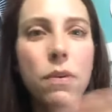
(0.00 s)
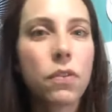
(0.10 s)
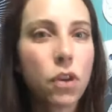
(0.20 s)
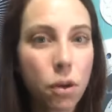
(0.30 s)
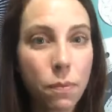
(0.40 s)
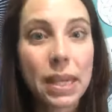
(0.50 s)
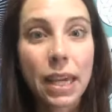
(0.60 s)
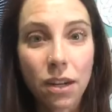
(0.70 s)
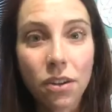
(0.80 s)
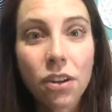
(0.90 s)
If you're a
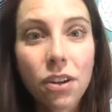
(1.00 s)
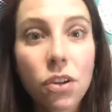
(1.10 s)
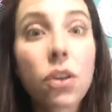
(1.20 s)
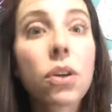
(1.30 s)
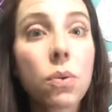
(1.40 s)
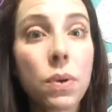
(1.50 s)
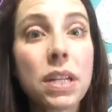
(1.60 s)
beginner, you're going to want